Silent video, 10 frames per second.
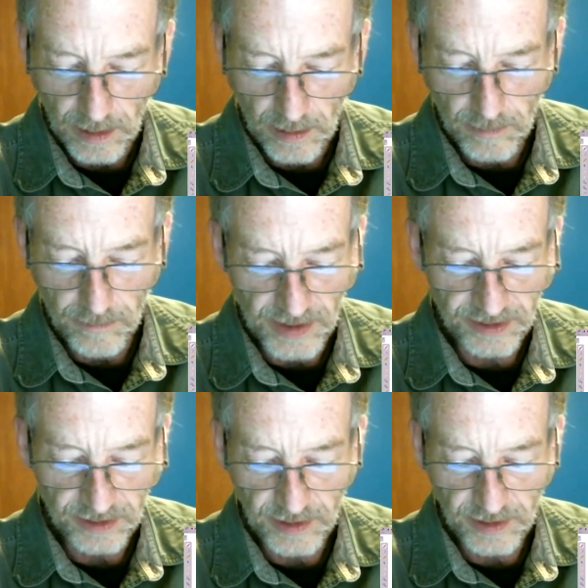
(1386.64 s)

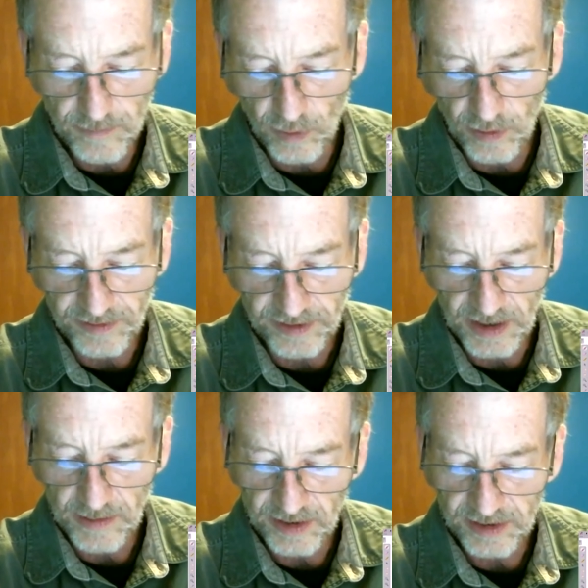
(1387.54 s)
Basically, more of
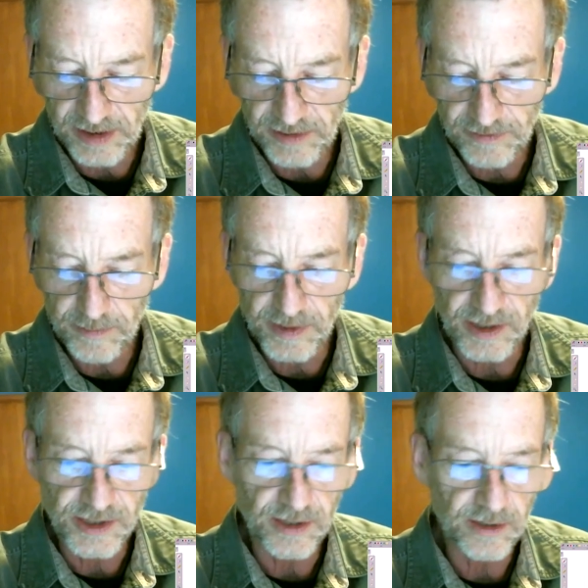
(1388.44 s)
same, just a different
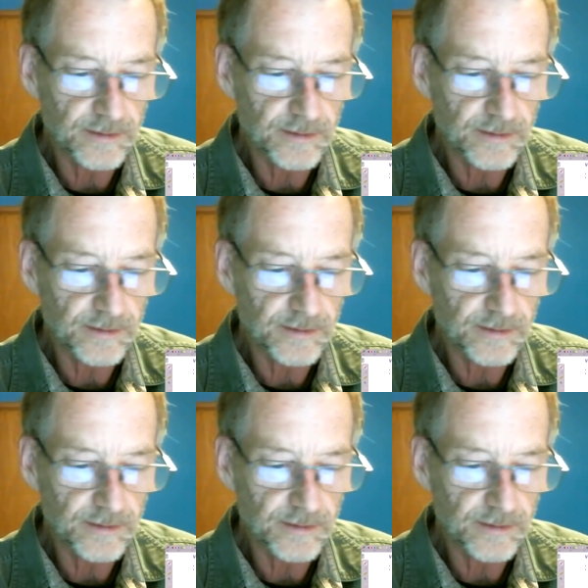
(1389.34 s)
picture.